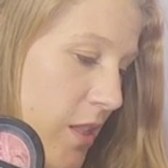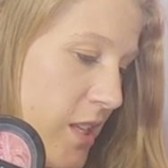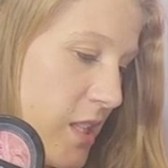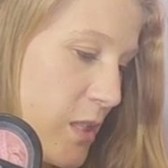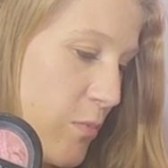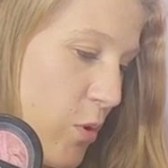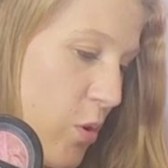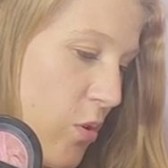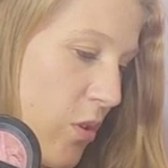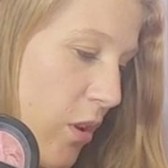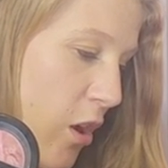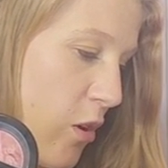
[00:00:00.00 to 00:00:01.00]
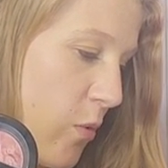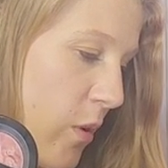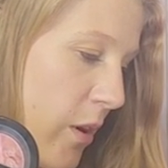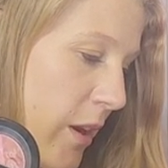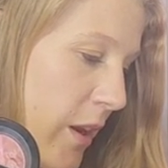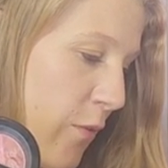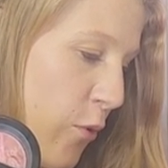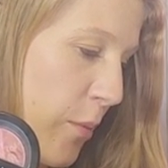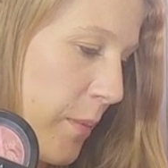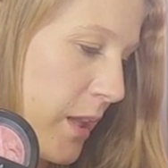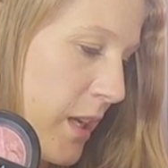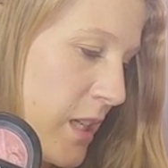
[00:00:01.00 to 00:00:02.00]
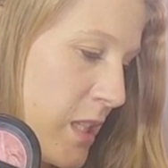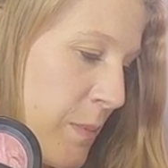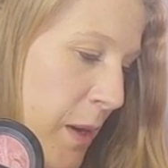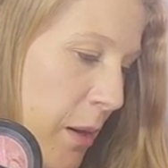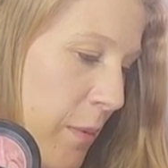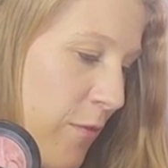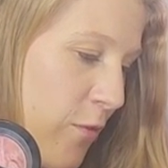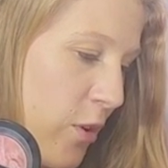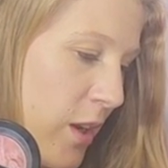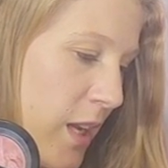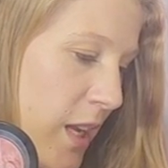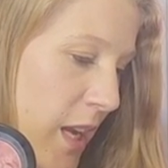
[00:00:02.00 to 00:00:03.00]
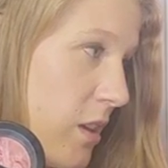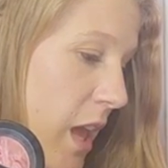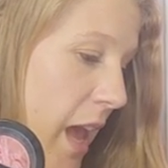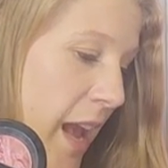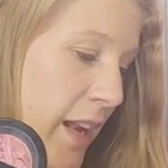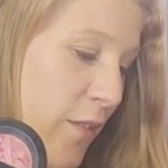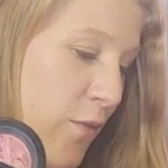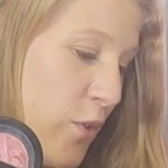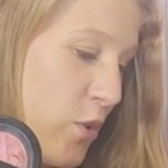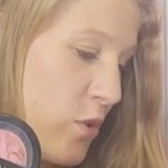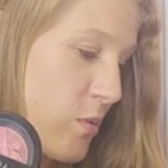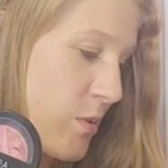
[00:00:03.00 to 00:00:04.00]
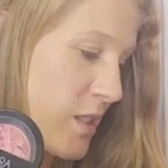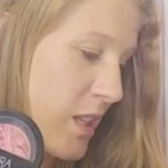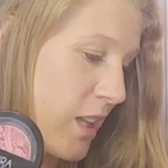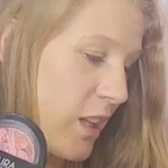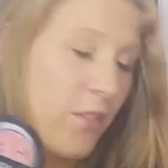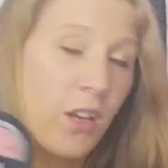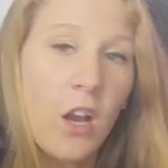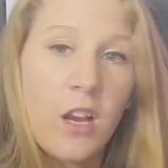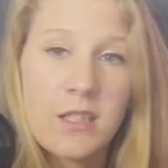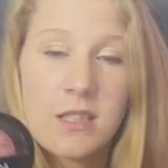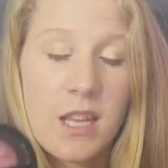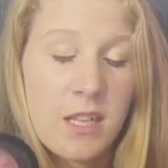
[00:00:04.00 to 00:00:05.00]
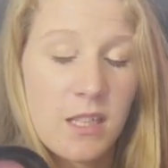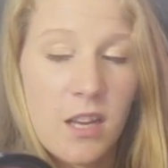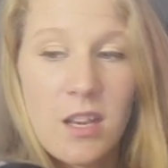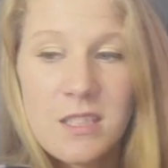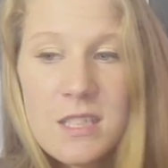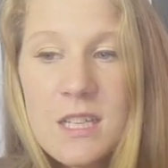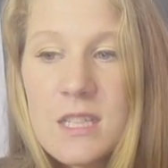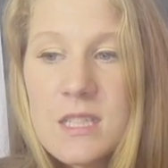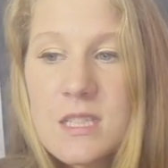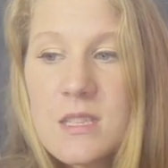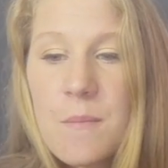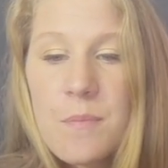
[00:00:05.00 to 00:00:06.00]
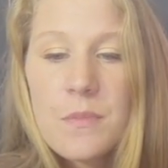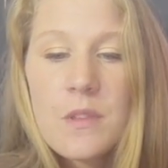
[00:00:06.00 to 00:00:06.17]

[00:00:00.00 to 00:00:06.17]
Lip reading: This smooth, long-wearing formula is paraben-free and infused with skin-loving antioxidants.